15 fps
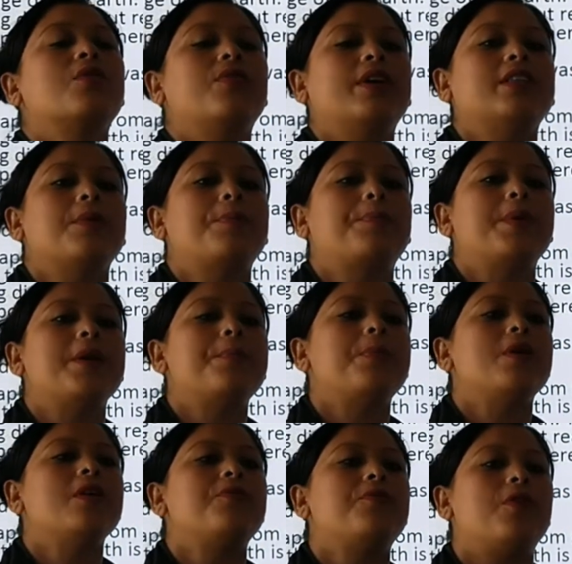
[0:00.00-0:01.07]
when the
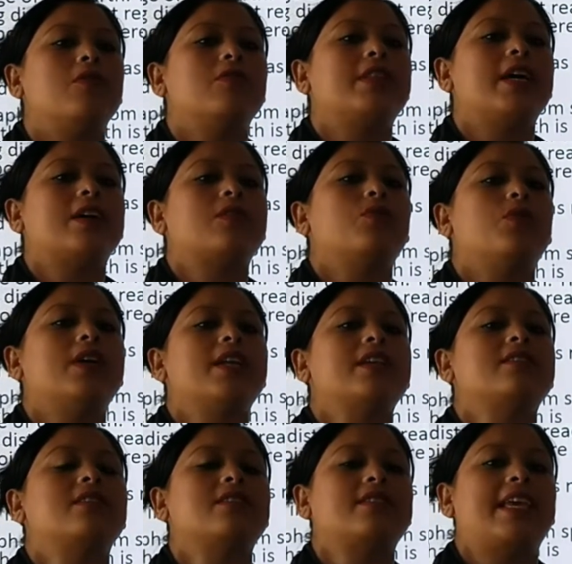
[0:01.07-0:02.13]
people found that what
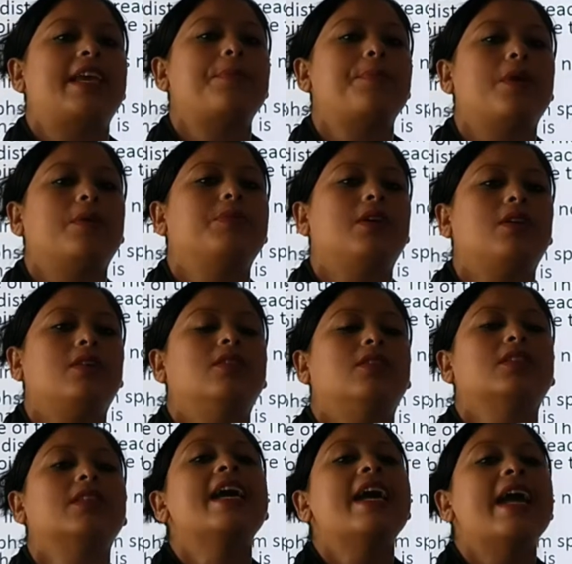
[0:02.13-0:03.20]
is the shape of the
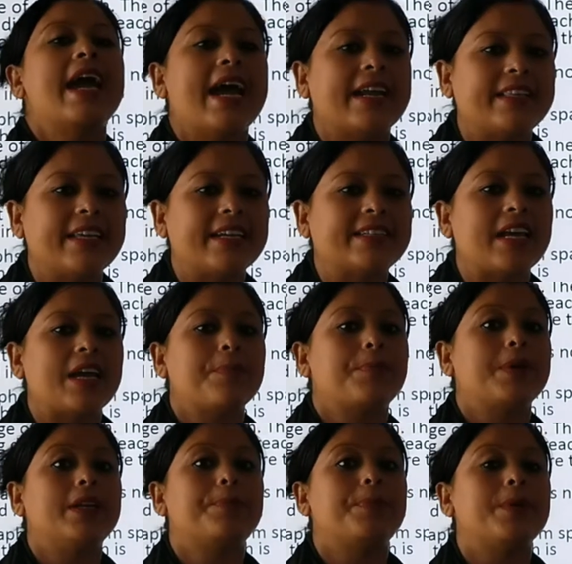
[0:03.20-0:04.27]
earth, at that
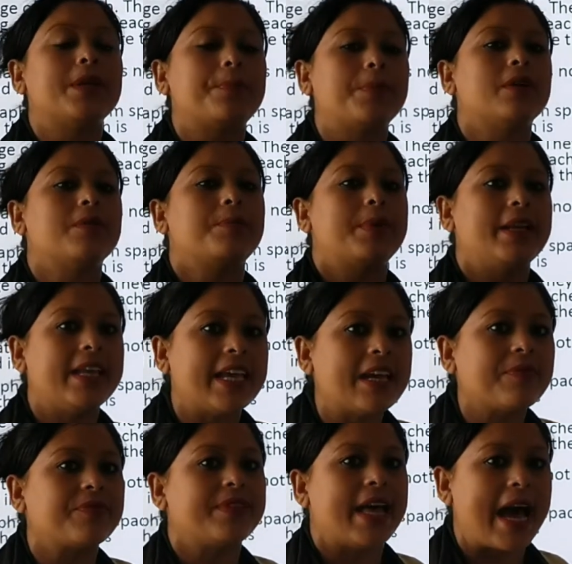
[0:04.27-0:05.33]
time people
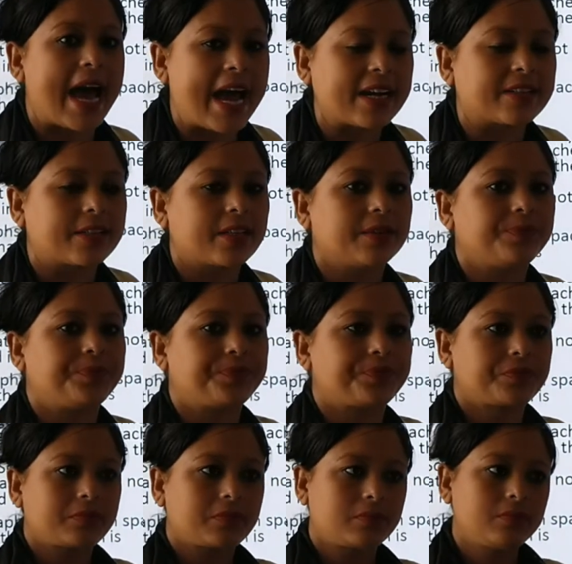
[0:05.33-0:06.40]
believed that
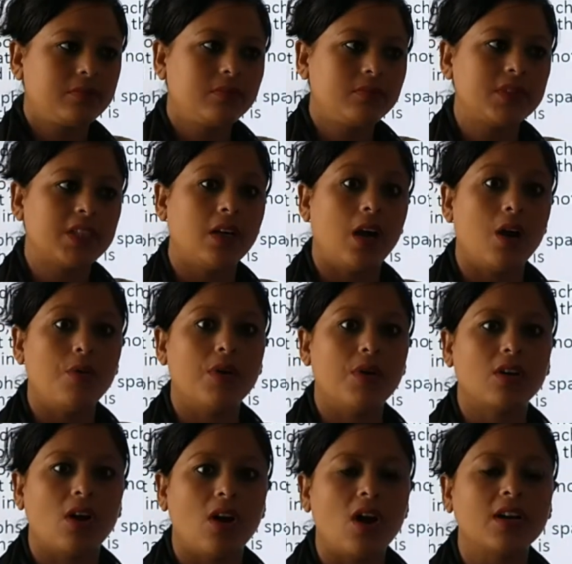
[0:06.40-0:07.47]
our
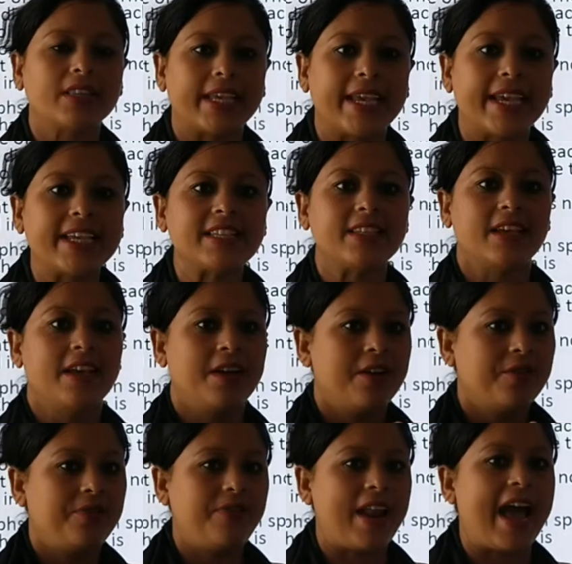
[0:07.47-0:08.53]
earth
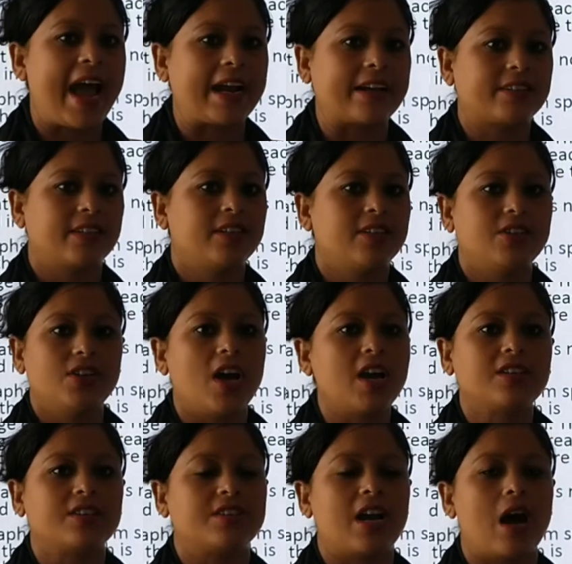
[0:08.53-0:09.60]
is flat,
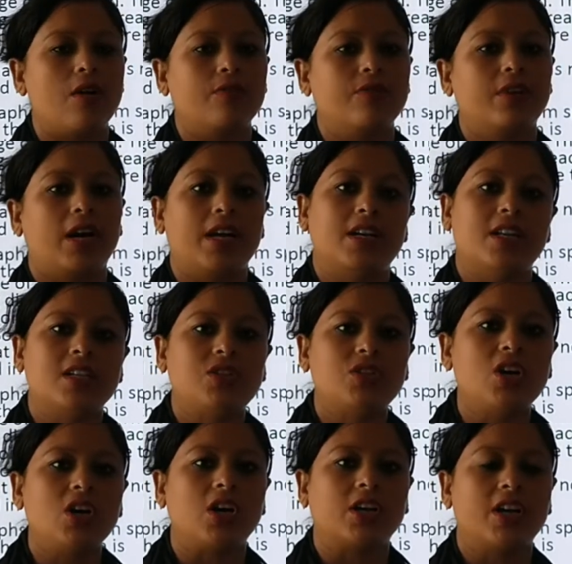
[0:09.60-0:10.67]
not round.
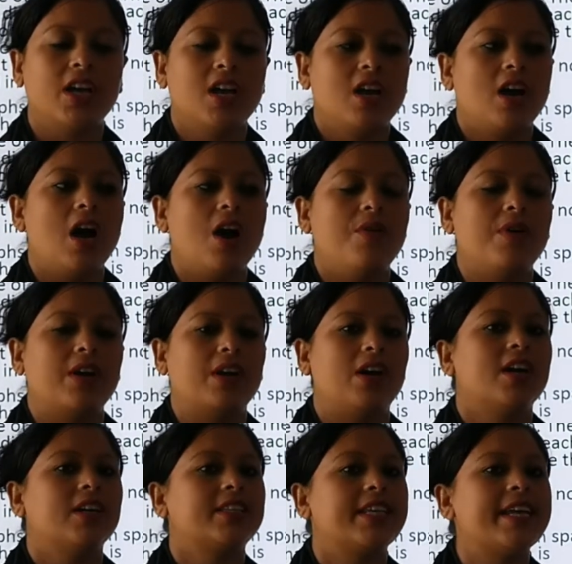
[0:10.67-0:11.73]
Understood? Our
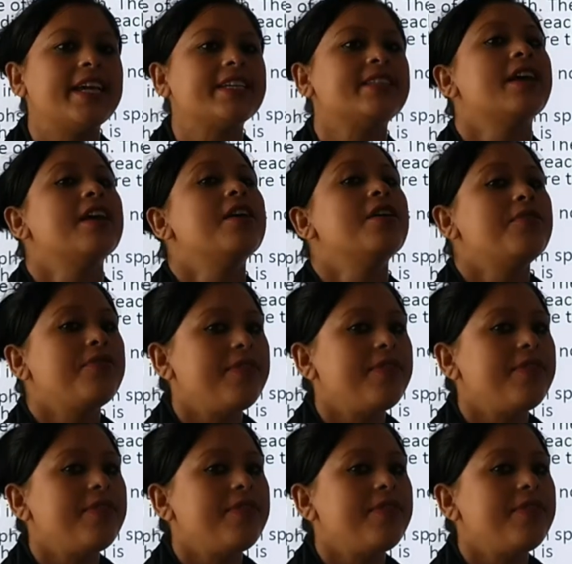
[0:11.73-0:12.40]
earth is